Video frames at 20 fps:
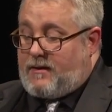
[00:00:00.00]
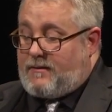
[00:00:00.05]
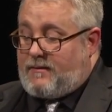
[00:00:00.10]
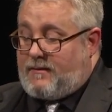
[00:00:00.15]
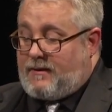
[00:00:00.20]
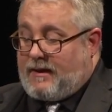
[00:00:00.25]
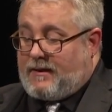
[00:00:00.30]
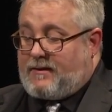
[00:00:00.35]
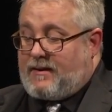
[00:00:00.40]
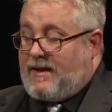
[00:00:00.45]

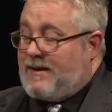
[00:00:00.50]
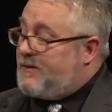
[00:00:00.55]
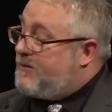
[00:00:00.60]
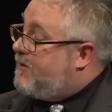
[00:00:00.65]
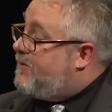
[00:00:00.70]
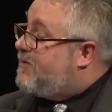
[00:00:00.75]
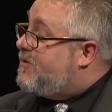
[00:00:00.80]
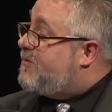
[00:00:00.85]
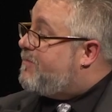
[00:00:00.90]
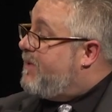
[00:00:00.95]
like to ask
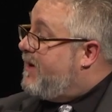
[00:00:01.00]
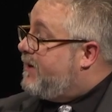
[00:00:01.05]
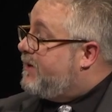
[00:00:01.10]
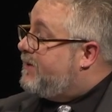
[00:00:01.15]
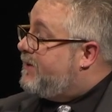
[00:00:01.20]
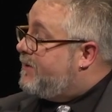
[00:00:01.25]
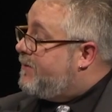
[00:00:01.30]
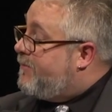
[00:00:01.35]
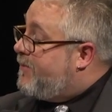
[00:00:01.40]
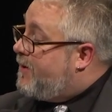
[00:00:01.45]
you to speak a
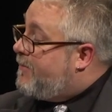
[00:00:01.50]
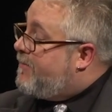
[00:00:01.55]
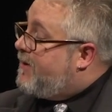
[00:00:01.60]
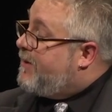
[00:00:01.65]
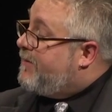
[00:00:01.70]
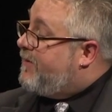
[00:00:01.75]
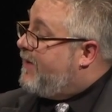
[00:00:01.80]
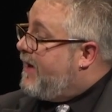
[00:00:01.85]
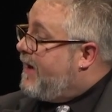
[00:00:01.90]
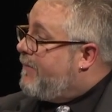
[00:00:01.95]
little bit
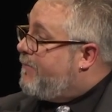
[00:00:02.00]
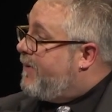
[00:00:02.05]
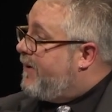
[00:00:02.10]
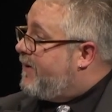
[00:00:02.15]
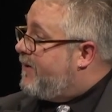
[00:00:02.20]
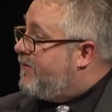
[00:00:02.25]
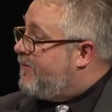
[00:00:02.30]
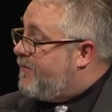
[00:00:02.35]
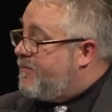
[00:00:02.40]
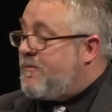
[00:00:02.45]
about that,
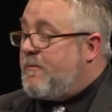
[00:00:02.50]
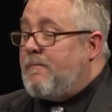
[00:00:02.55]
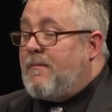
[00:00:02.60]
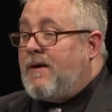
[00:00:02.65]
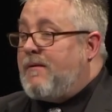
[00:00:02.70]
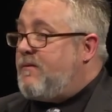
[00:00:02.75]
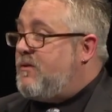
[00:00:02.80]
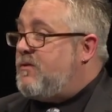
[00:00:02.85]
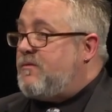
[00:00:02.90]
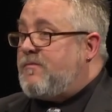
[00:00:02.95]
because for
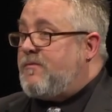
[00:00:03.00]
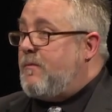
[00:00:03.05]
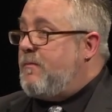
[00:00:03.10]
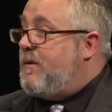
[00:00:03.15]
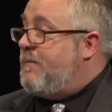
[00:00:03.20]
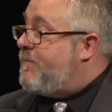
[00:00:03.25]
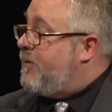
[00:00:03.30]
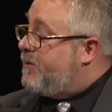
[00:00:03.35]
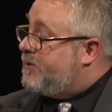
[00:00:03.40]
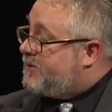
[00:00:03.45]
me
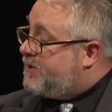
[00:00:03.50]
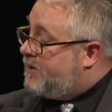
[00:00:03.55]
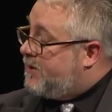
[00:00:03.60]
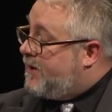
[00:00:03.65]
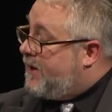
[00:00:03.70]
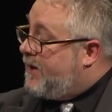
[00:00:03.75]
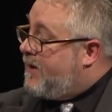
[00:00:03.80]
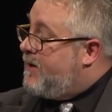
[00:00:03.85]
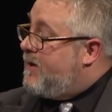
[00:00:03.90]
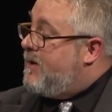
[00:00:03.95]

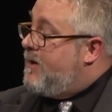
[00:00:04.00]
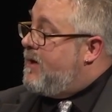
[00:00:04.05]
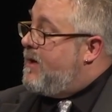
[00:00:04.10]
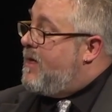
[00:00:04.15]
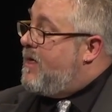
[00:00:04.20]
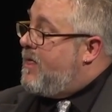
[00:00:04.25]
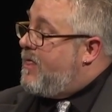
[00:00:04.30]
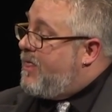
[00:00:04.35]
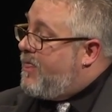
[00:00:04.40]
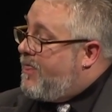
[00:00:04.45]
personally,
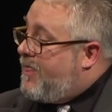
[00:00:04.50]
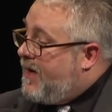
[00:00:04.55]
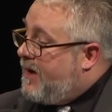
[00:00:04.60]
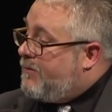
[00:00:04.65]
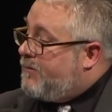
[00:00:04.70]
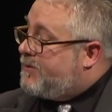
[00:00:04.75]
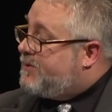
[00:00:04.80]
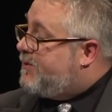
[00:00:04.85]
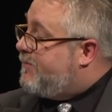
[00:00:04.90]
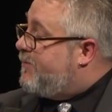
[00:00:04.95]
that
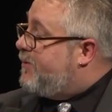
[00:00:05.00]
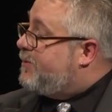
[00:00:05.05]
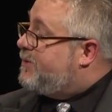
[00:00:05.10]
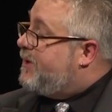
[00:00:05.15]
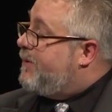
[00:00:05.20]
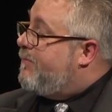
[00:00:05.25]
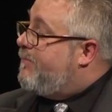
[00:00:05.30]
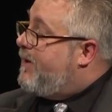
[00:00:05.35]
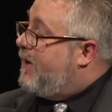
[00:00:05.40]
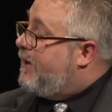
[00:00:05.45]
was the most
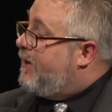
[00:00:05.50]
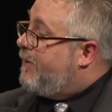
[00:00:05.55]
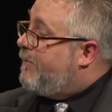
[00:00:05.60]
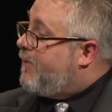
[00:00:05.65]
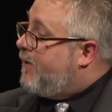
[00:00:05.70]
compelling